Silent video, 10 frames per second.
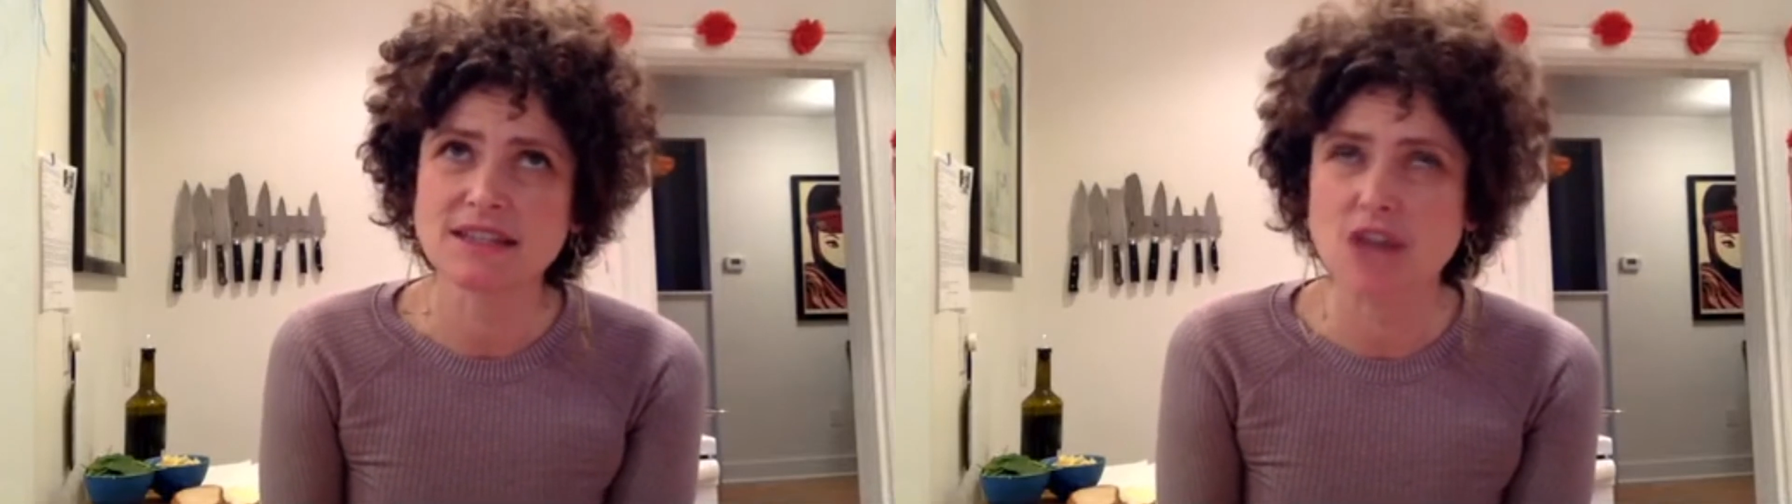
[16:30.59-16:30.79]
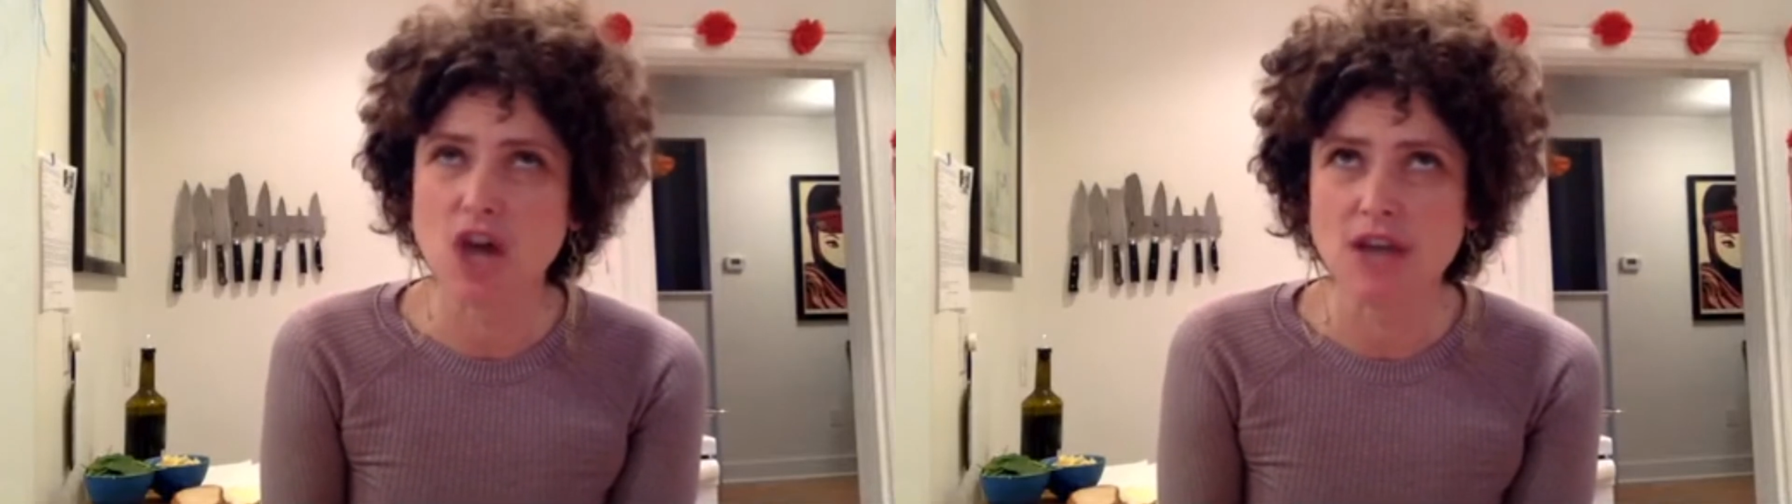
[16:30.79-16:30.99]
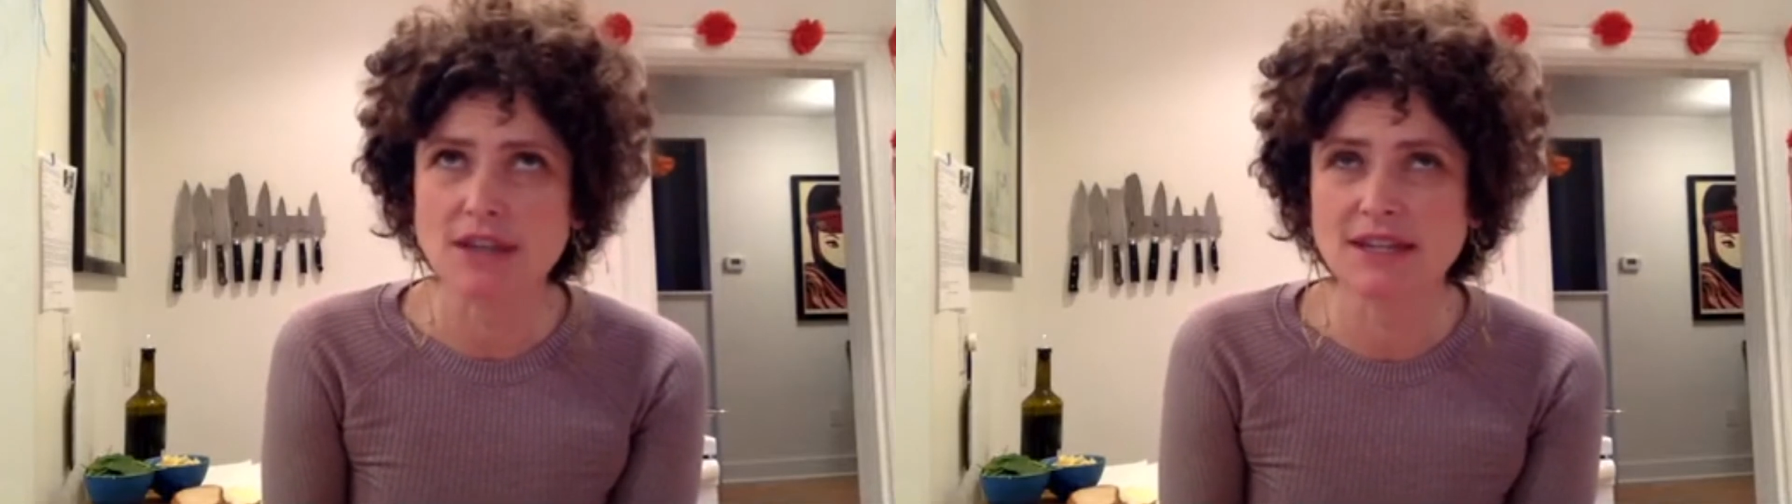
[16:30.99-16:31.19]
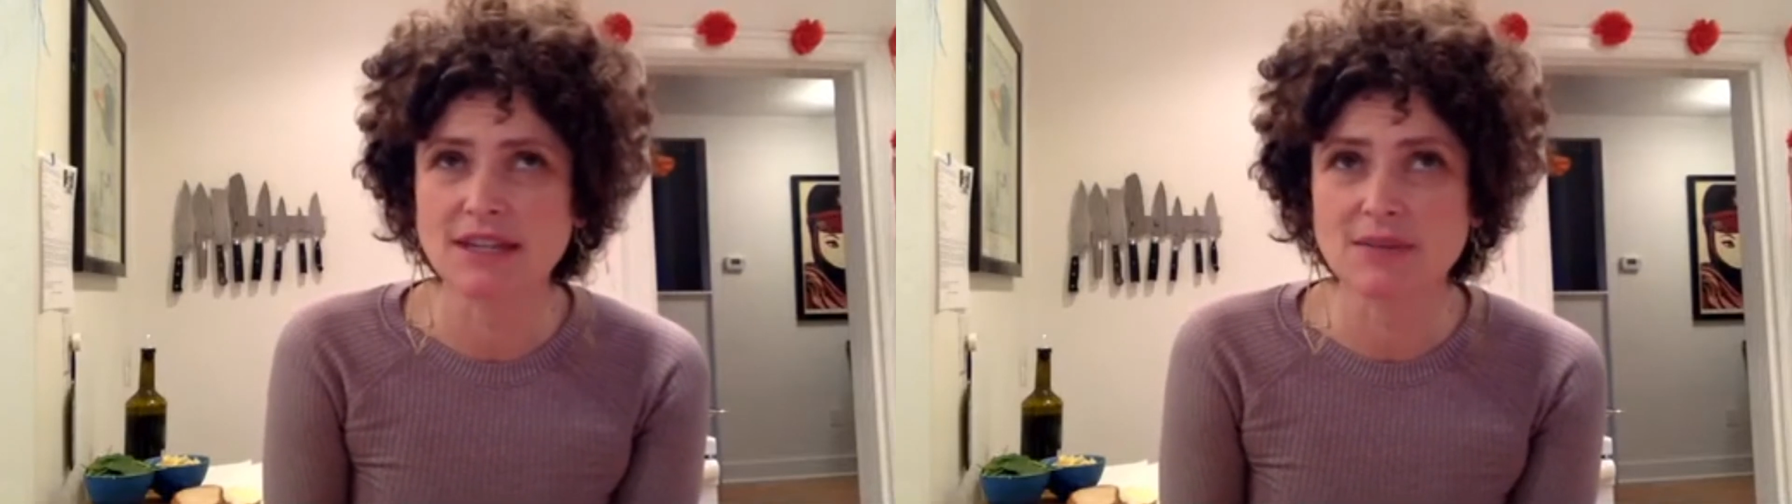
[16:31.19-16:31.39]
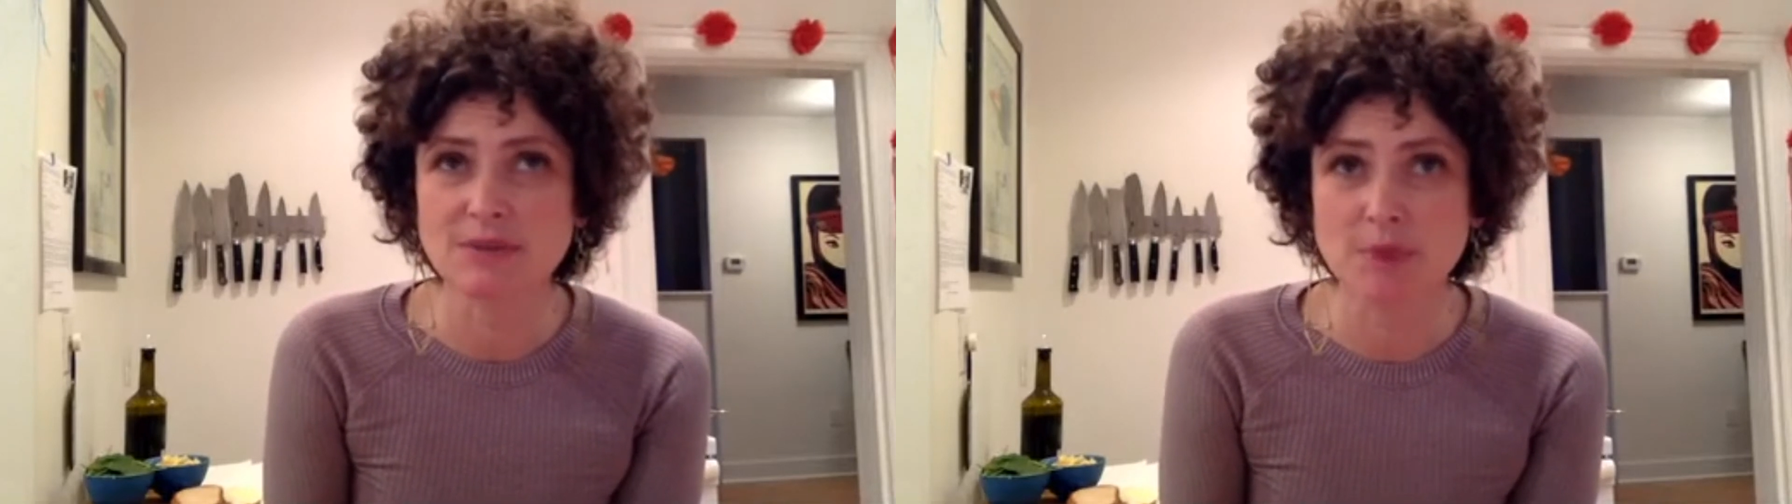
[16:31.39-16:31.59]
thought that
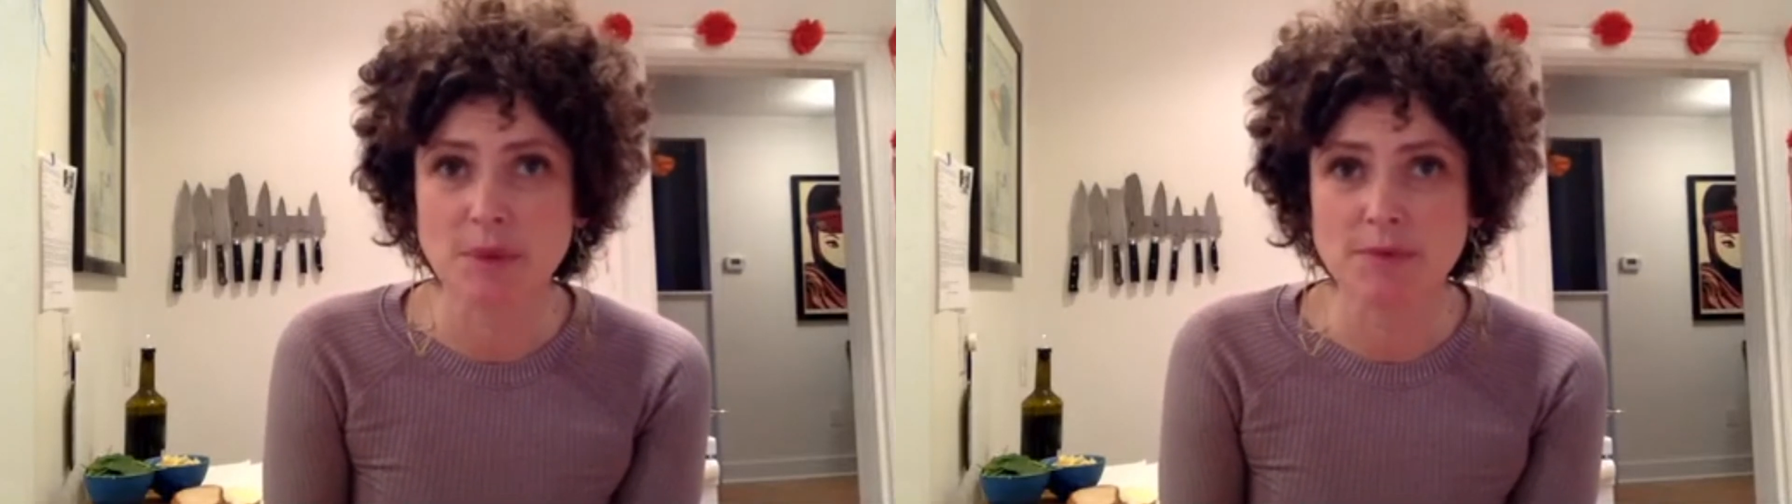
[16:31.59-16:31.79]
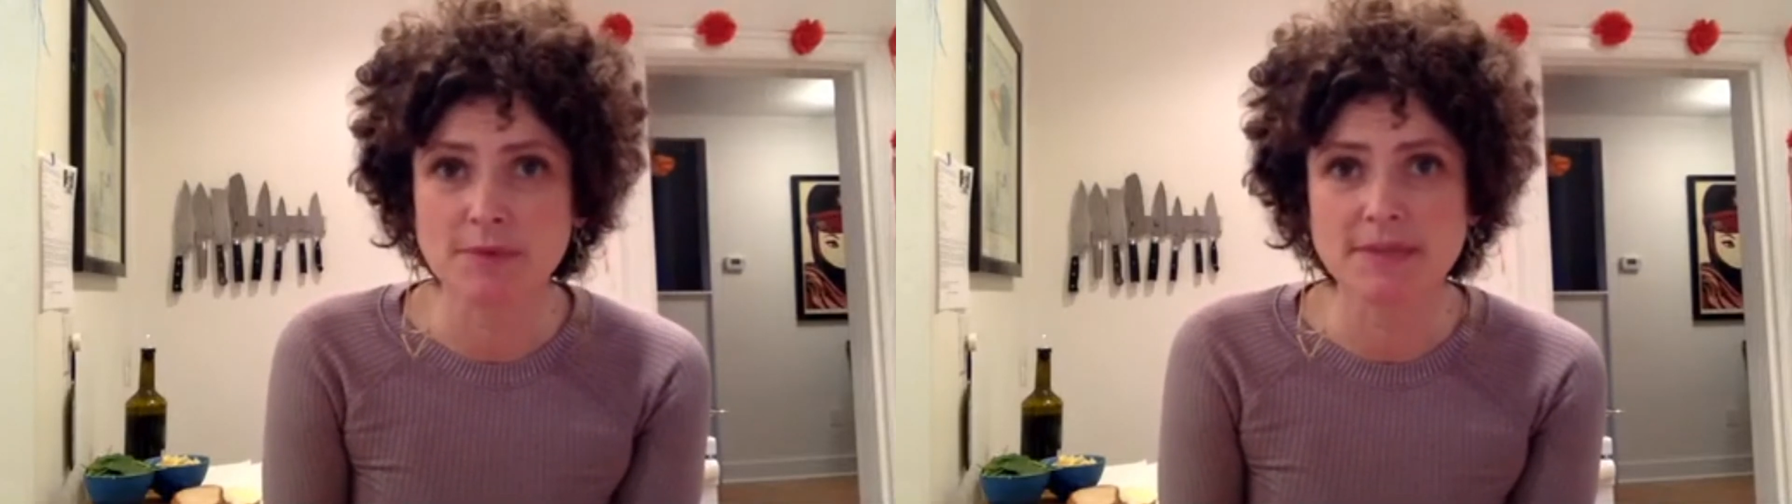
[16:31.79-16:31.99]
it was probably